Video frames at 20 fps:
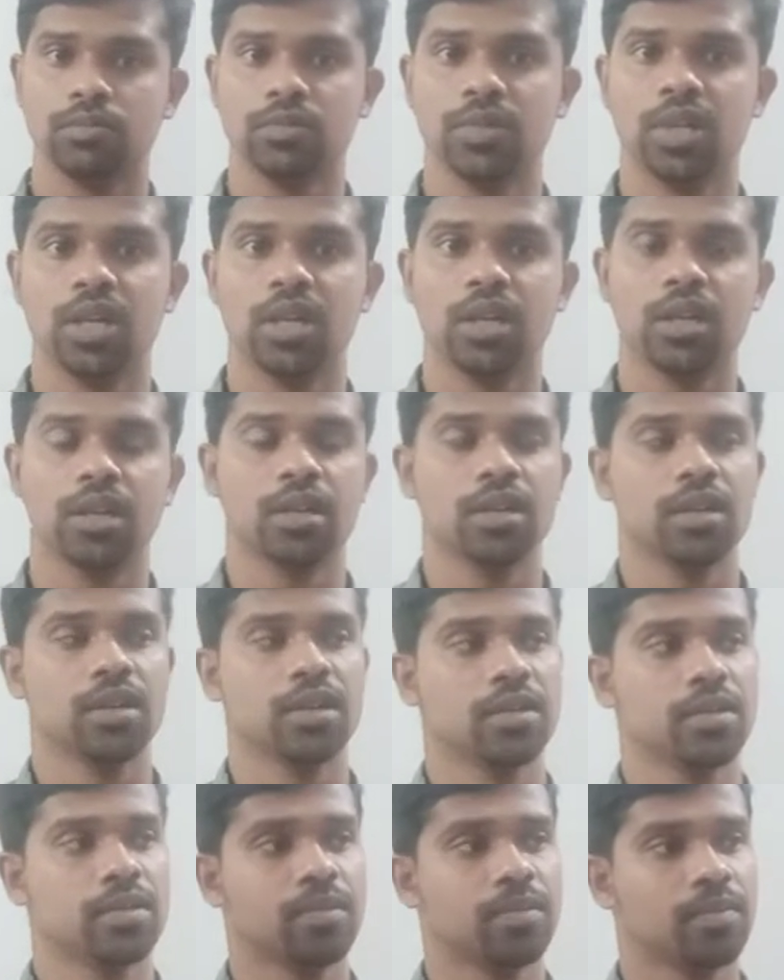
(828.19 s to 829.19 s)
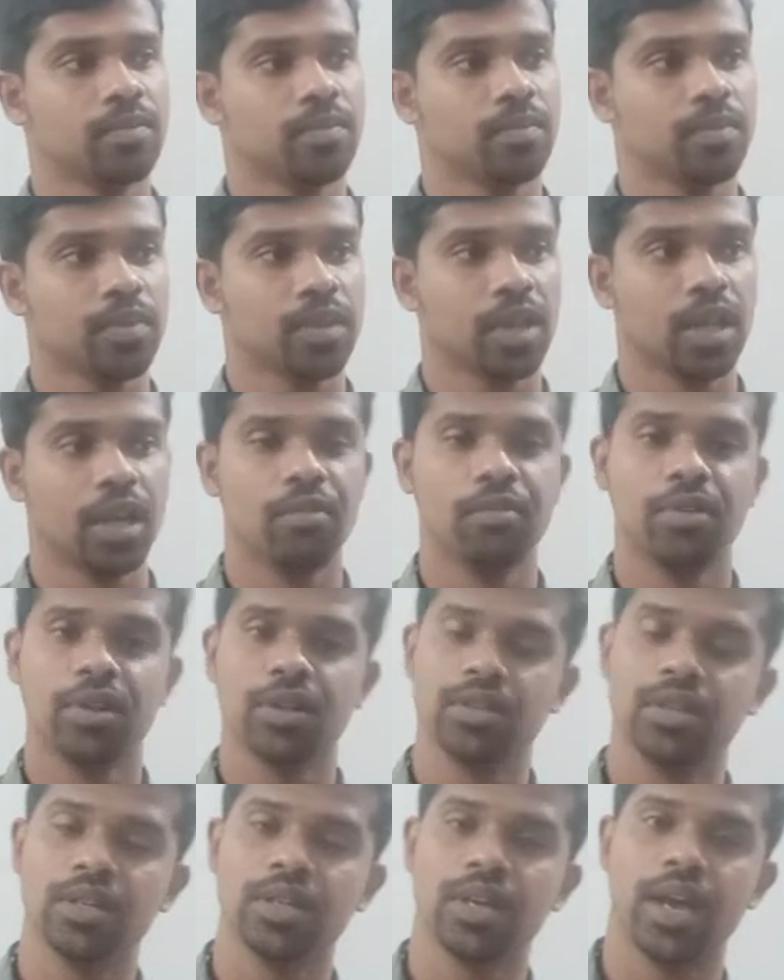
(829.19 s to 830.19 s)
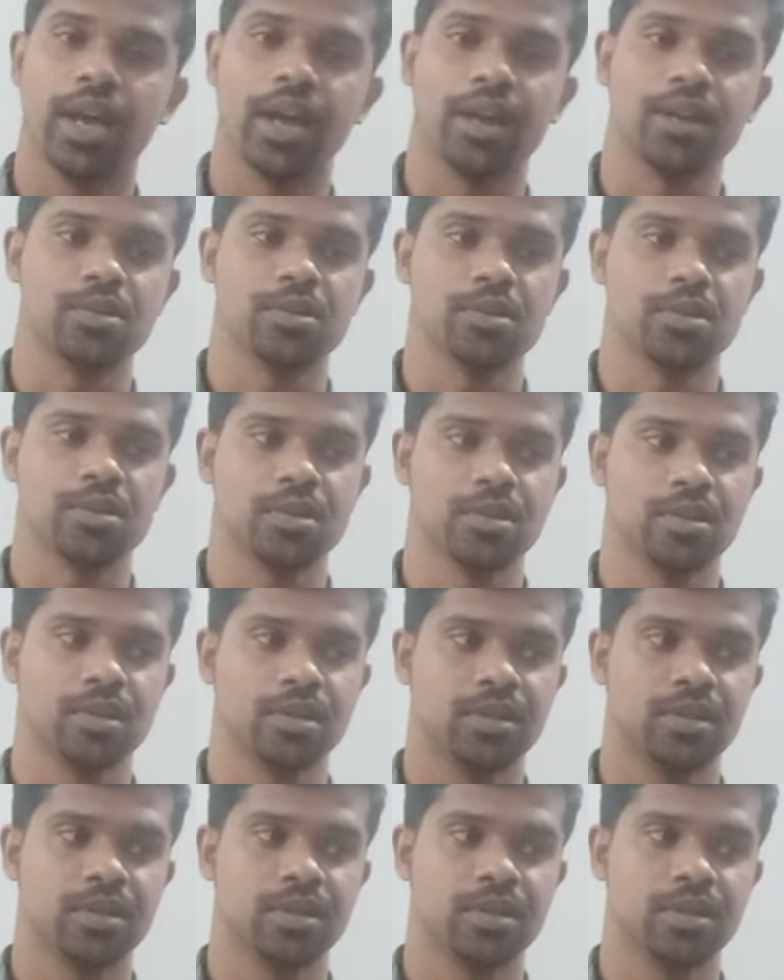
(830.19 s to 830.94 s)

there everything ends.